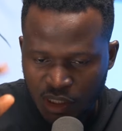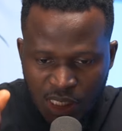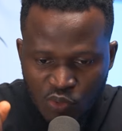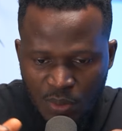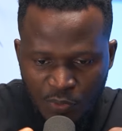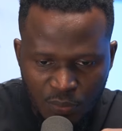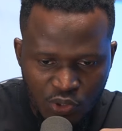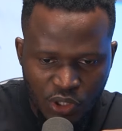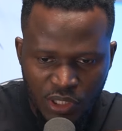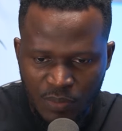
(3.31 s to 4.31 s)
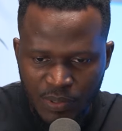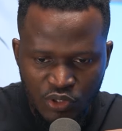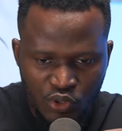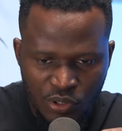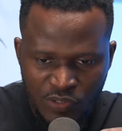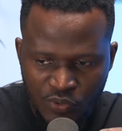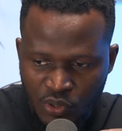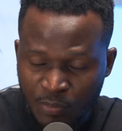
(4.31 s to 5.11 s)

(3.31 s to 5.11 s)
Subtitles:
and that's what I'm going to be talking about in today's video.